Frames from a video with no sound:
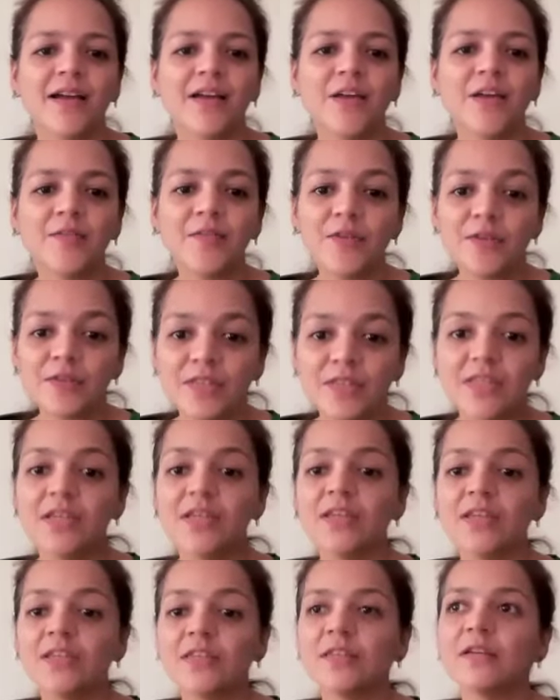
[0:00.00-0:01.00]
If you
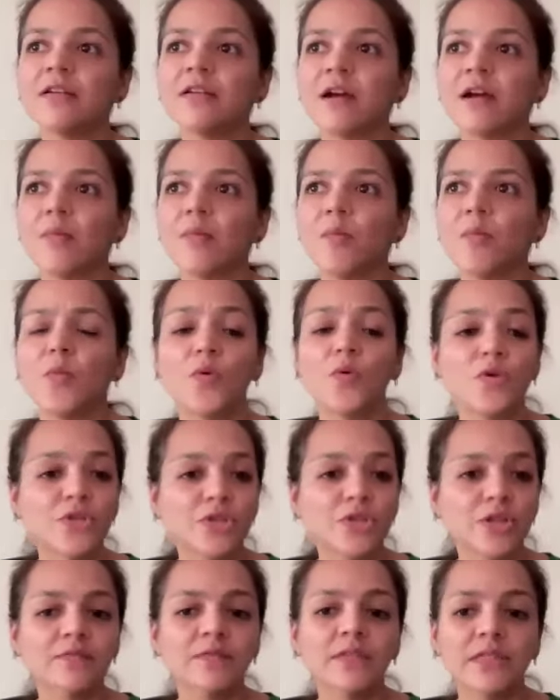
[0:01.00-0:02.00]
see, there are
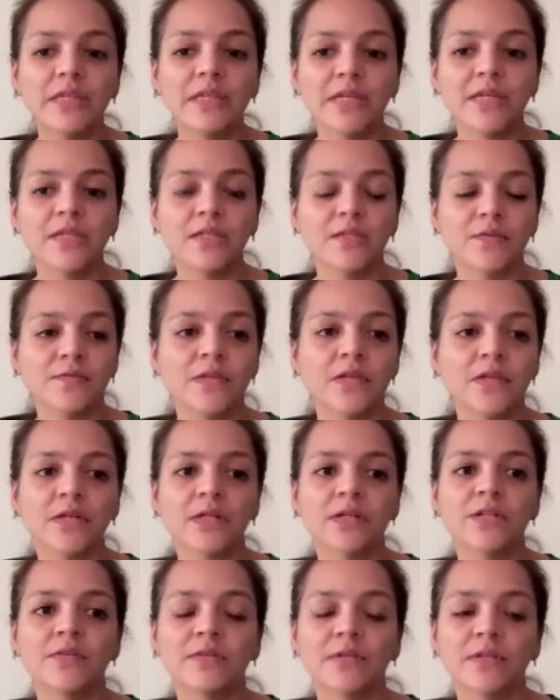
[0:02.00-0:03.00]
most of the things
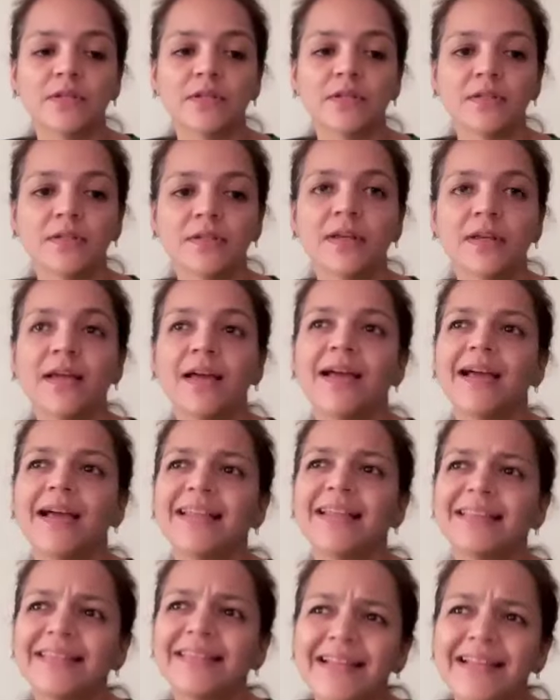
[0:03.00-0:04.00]
fear driven,
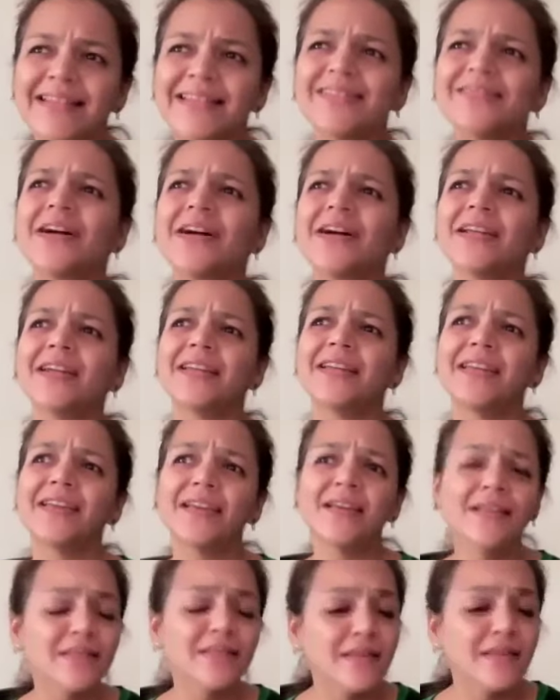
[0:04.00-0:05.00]
and that's why
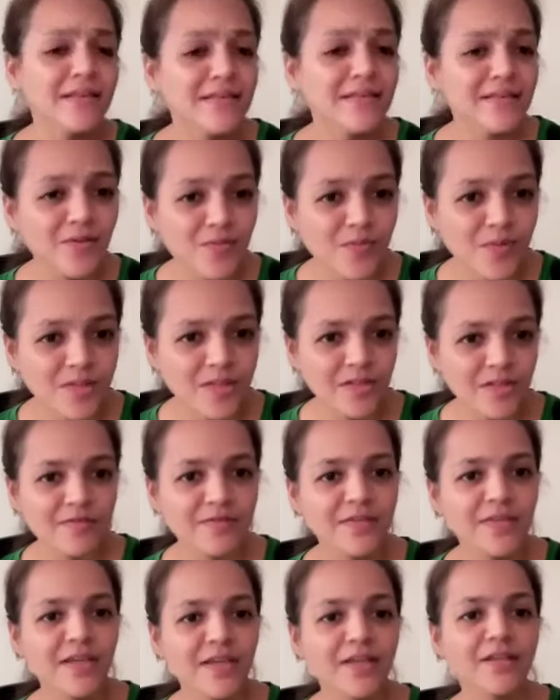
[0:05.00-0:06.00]
again there's so much
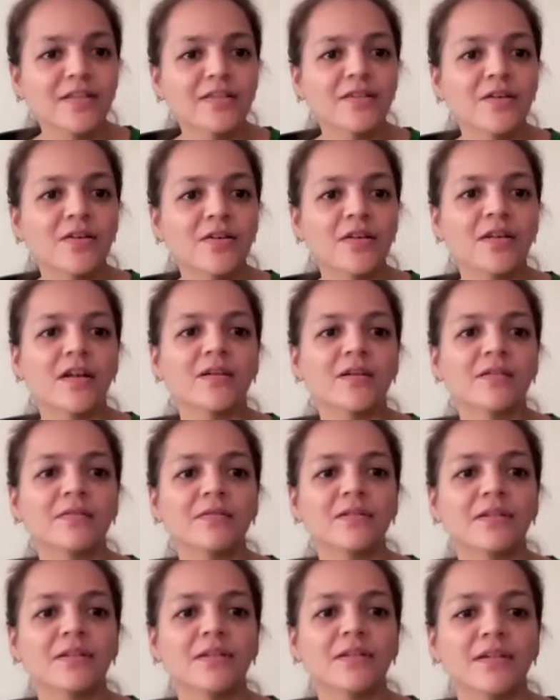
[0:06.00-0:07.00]
of sickness all
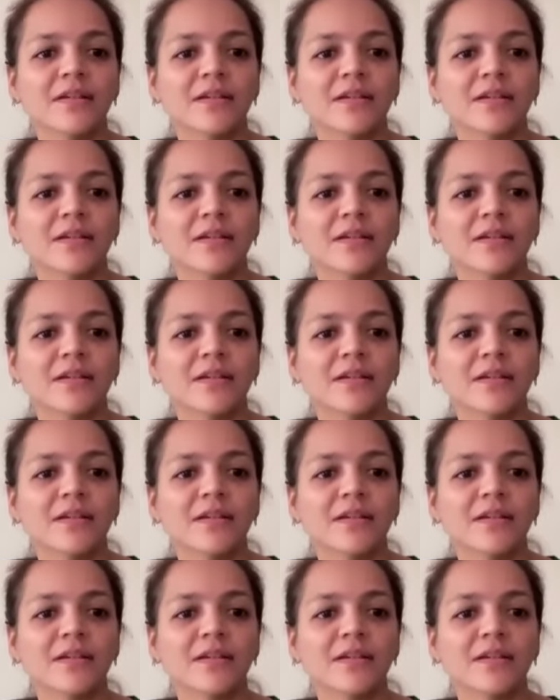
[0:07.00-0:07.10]
around.